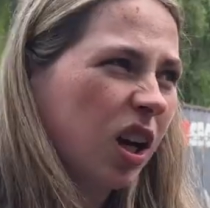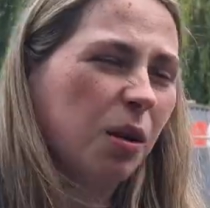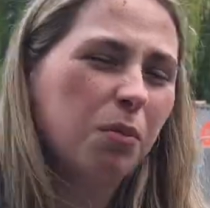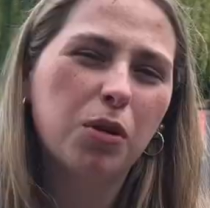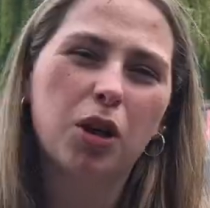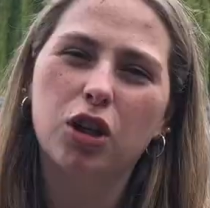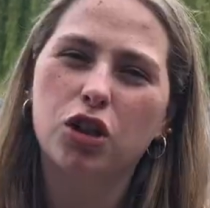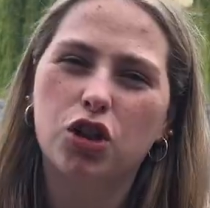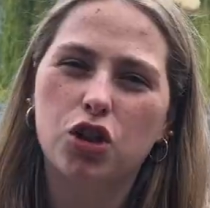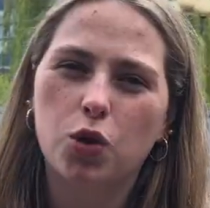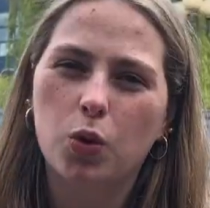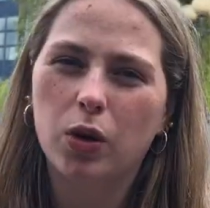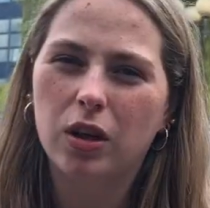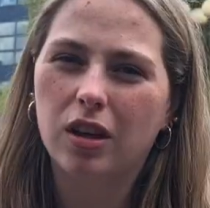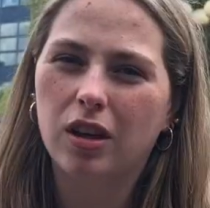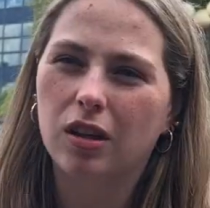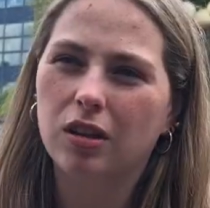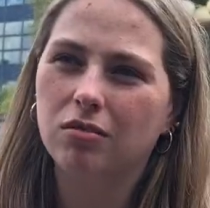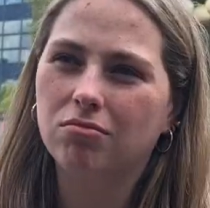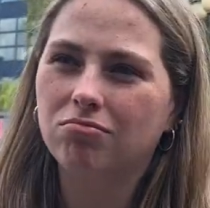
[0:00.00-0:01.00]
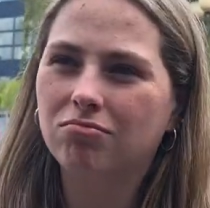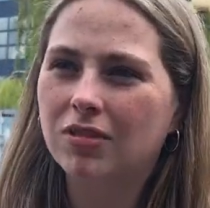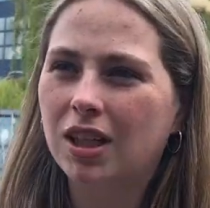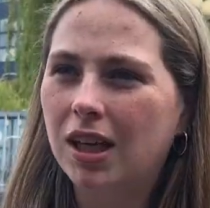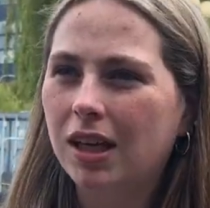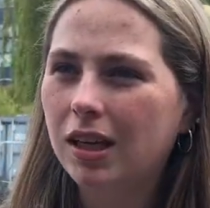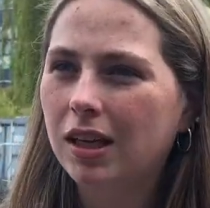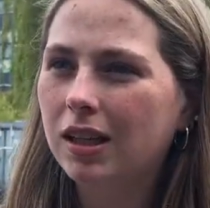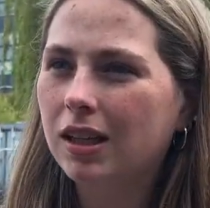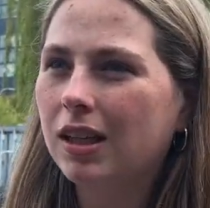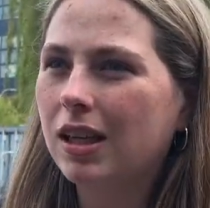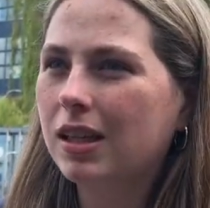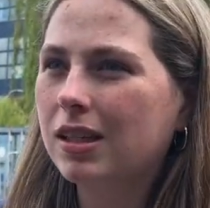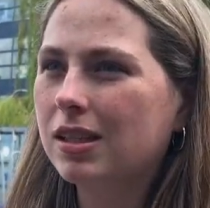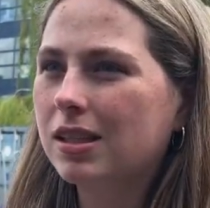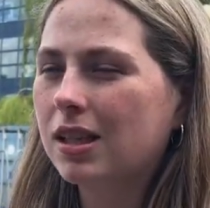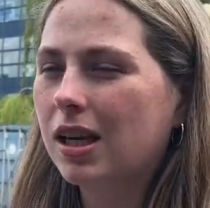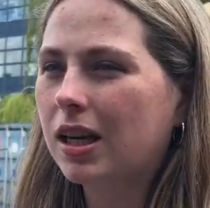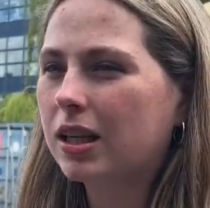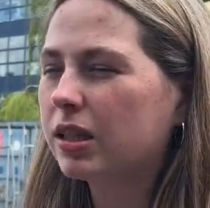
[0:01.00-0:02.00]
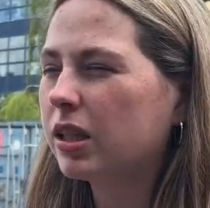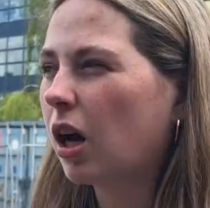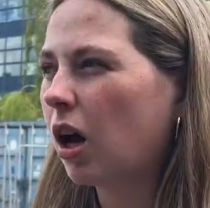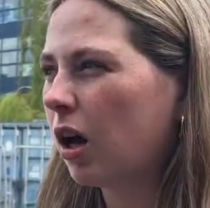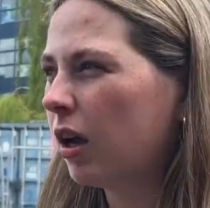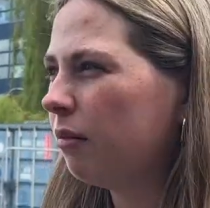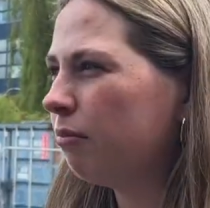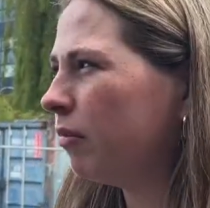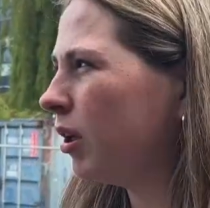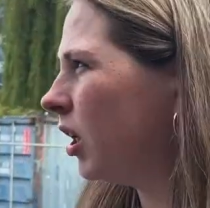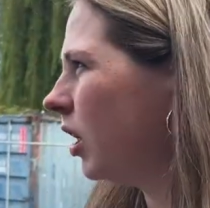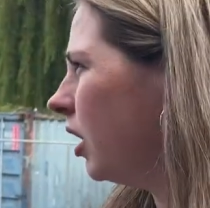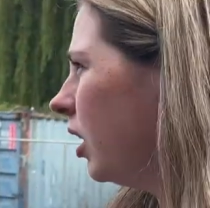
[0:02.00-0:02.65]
I'm not sure though, things take time.